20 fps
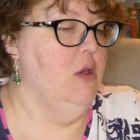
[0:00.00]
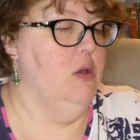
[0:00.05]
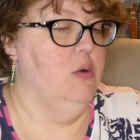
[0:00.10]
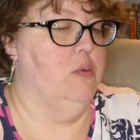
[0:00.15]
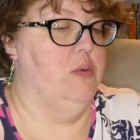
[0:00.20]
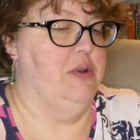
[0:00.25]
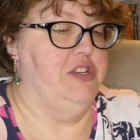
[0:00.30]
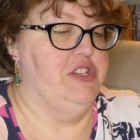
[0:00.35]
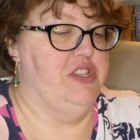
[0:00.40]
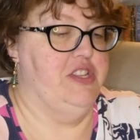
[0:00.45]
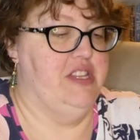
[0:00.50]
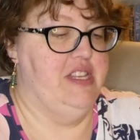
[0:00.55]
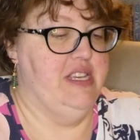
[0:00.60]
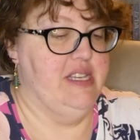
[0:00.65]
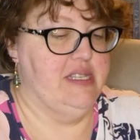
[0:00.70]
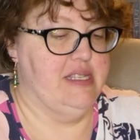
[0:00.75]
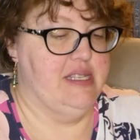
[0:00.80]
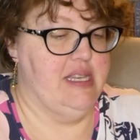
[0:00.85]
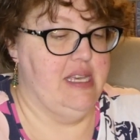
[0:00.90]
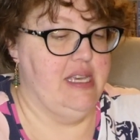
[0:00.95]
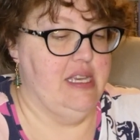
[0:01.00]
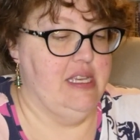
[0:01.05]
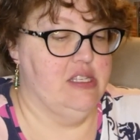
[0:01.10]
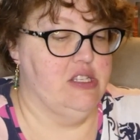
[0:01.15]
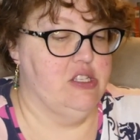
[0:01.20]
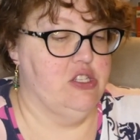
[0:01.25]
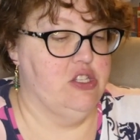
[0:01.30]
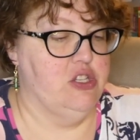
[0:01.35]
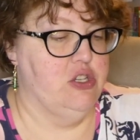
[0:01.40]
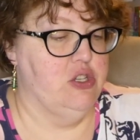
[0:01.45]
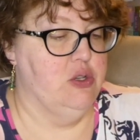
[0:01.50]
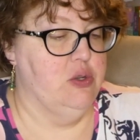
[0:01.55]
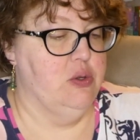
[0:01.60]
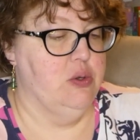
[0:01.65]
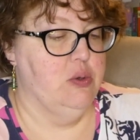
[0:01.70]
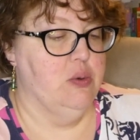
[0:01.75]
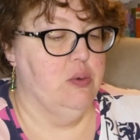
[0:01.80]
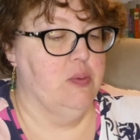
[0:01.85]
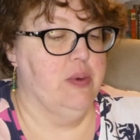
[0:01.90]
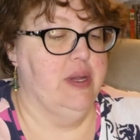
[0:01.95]
which this is
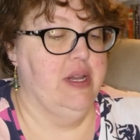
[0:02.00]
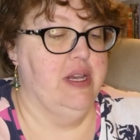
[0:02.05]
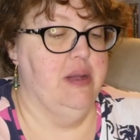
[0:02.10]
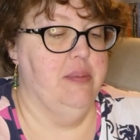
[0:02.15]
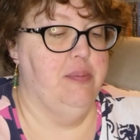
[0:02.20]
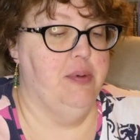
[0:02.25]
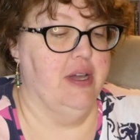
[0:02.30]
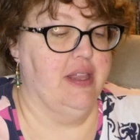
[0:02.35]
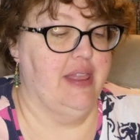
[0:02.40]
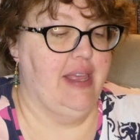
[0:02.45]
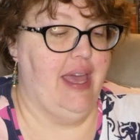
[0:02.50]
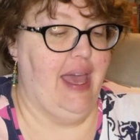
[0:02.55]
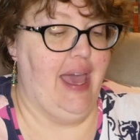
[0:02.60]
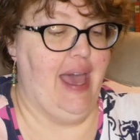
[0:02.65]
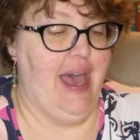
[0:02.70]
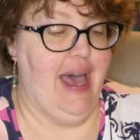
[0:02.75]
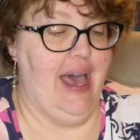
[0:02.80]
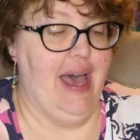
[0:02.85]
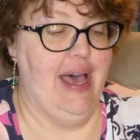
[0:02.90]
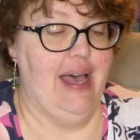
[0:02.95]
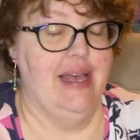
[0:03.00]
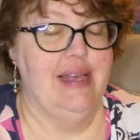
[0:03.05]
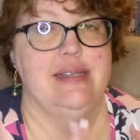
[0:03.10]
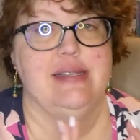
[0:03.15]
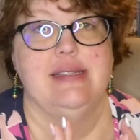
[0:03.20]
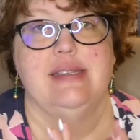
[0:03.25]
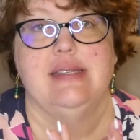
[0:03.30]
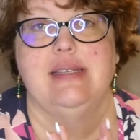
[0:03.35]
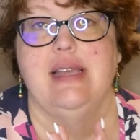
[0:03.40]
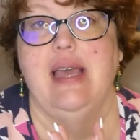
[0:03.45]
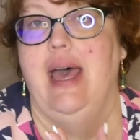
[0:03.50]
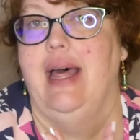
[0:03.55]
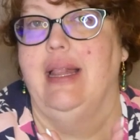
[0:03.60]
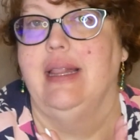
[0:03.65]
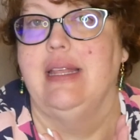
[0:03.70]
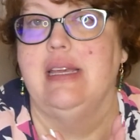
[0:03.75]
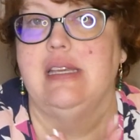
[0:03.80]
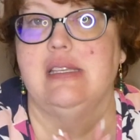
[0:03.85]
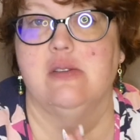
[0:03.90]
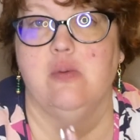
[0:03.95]
to read a book that has at
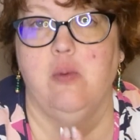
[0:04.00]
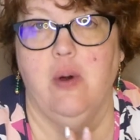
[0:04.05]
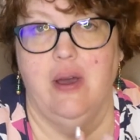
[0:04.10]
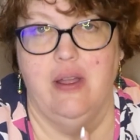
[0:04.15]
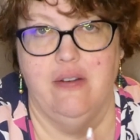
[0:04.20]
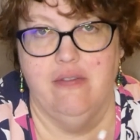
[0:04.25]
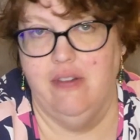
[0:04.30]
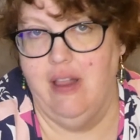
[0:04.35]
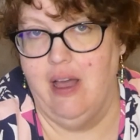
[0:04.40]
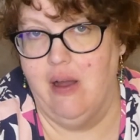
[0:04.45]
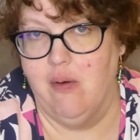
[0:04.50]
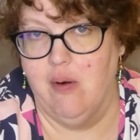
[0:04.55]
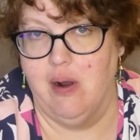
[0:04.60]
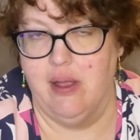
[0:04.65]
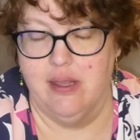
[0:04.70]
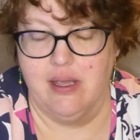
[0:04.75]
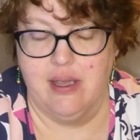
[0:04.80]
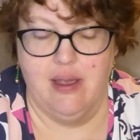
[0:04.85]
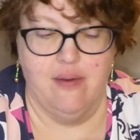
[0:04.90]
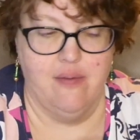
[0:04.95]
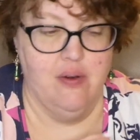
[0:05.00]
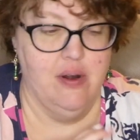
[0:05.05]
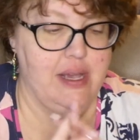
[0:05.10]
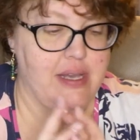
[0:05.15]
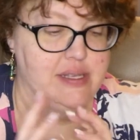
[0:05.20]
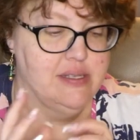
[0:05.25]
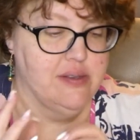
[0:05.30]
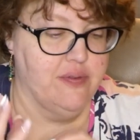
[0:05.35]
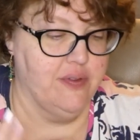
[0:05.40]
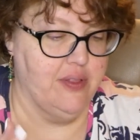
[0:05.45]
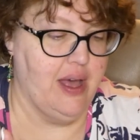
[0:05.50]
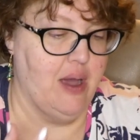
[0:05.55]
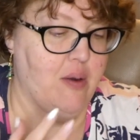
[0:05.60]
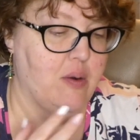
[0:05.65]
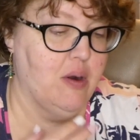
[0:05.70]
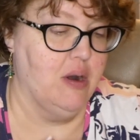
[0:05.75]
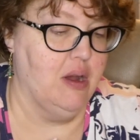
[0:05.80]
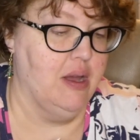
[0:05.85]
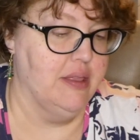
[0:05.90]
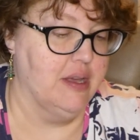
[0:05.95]
least one flower on the cover, has a
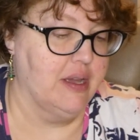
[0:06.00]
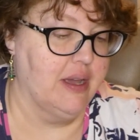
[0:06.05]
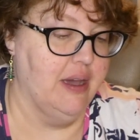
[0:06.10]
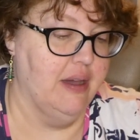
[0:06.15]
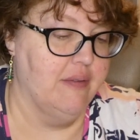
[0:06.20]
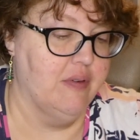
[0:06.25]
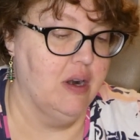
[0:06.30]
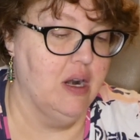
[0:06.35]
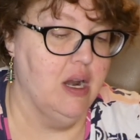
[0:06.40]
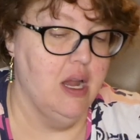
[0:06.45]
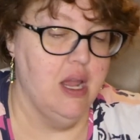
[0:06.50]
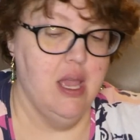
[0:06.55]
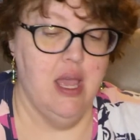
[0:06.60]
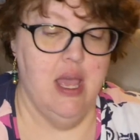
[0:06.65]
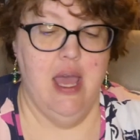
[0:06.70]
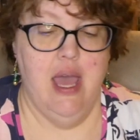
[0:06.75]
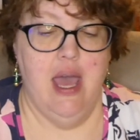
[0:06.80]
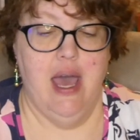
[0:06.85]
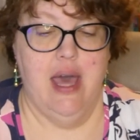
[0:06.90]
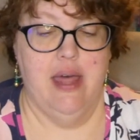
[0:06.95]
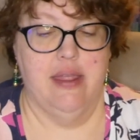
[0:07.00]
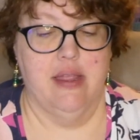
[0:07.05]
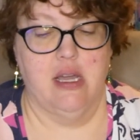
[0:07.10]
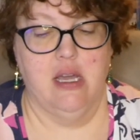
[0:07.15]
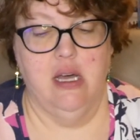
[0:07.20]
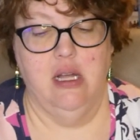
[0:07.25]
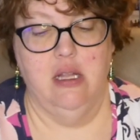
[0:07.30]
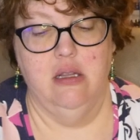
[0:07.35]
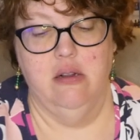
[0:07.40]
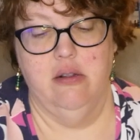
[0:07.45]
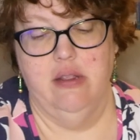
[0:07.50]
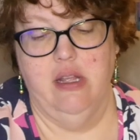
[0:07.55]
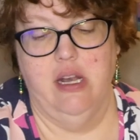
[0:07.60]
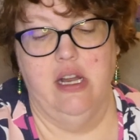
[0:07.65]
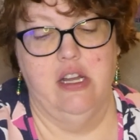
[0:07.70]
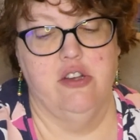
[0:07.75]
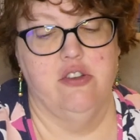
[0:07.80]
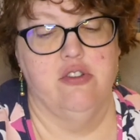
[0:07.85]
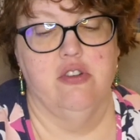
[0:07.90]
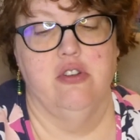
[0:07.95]
flower on the cover. And the color that
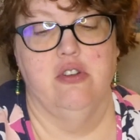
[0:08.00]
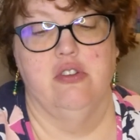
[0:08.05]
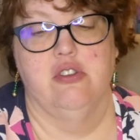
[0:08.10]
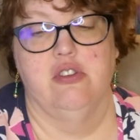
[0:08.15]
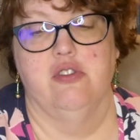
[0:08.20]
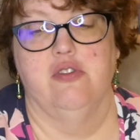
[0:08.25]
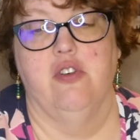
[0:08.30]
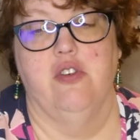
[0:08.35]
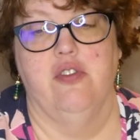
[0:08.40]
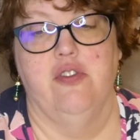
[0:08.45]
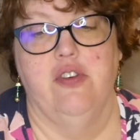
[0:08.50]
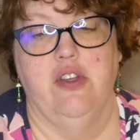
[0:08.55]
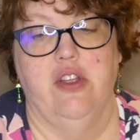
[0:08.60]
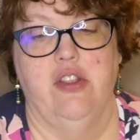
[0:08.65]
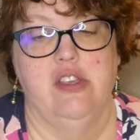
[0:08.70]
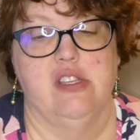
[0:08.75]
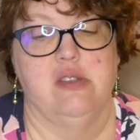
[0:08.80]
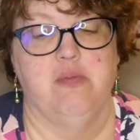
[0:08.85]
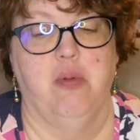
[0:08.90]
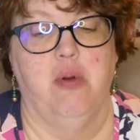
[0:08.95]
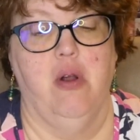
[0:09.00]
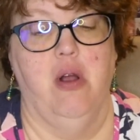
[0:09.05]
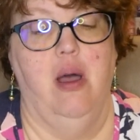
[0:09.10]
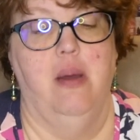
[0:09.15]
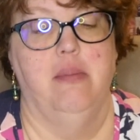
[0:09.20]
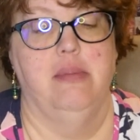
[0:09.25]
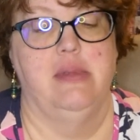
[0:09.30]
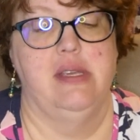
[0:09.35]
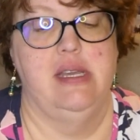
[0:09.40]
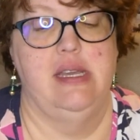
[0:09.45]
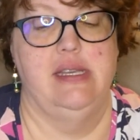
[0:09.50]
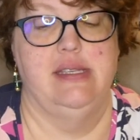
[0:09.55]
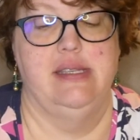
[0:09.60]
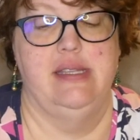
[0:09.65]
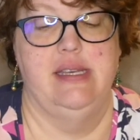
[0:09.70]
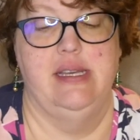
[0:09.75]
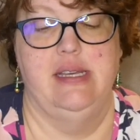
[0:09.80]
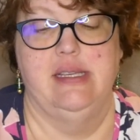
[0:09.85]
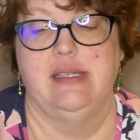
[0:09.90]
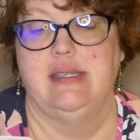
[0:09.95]
I drew to fulfill this prompt is
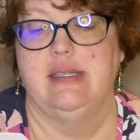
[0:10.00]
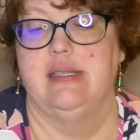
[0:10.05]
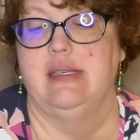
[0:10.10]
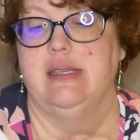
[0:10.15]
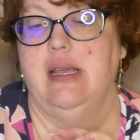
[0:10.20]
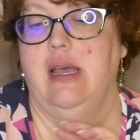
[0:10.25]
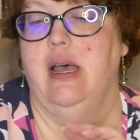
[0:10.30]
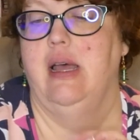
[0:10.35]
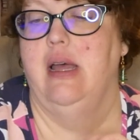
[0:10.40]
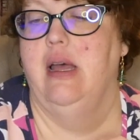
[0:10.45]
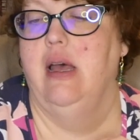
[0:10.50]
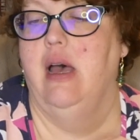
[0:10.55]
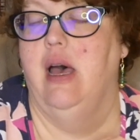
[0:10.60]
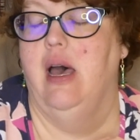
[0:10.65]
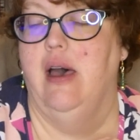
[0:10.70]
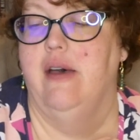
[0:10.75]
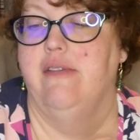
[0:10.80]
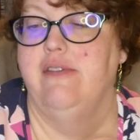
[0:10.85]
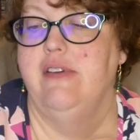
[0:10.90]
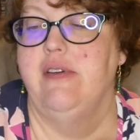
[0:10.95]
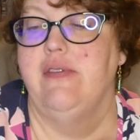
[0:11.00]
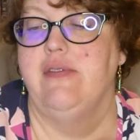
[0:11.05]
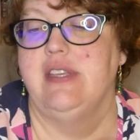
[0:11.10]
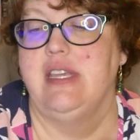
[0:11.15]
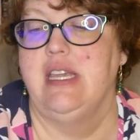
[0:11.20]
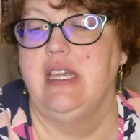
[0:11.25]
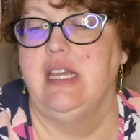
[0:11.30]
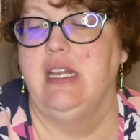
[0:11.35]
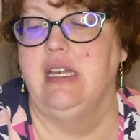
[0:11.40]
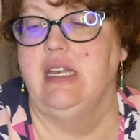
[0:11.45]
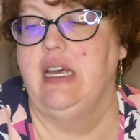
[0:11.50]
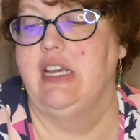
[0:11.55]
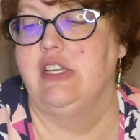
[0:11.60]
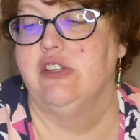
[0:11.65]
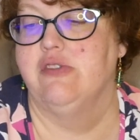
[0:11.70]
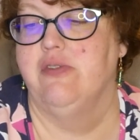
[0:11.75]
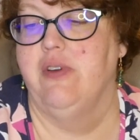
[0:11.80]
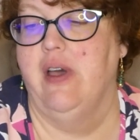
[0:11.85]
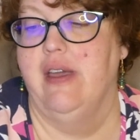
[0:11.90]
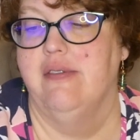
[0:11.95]
this
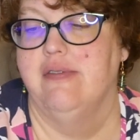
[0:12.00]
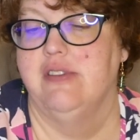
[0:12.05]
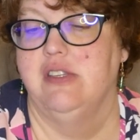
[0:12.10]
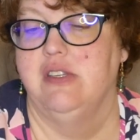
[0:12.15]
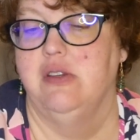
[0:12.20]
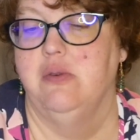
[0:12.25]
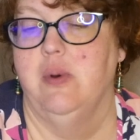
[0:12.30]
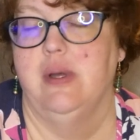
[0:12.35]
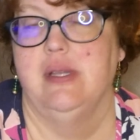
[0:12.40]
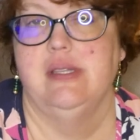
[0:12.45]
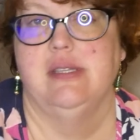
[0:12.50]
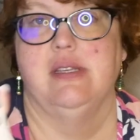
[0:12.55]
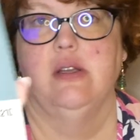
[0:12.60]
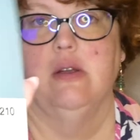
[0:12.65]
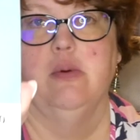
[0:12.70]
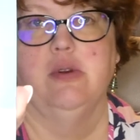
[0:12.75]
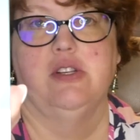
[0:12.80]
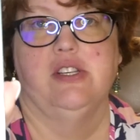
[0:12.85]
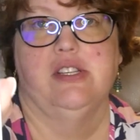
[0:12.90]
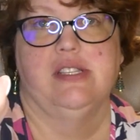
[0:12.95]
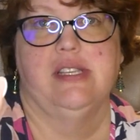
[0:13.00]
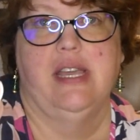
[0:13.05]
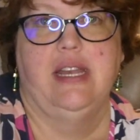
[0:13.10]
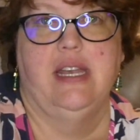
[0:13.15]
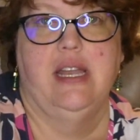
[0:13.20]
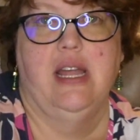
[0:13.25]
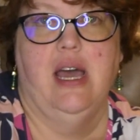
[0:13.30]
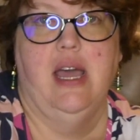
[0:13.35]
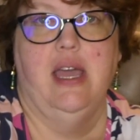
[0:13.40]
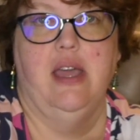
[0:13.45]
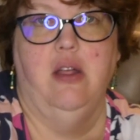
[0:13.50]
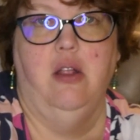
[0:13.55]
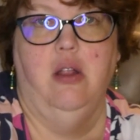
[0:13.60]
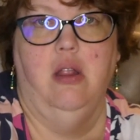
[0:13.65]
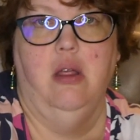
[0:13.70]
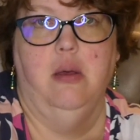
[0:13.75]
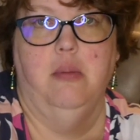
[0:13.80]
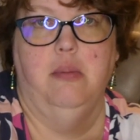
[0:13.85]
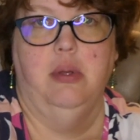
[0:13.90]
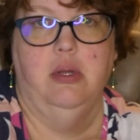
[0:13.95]
15-5210, uh, which is a
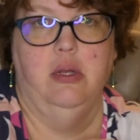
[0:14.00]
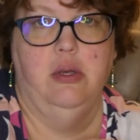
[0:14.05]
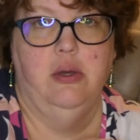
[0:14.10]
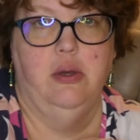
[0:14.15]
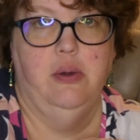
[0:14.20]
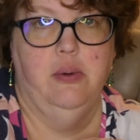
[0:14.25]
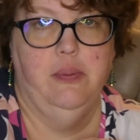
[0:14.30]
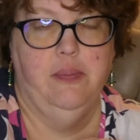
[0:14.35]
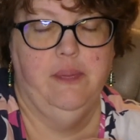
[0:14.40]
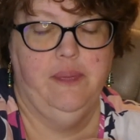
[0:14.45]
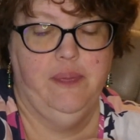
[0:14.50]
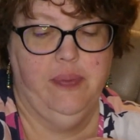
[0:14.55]
Nile blue.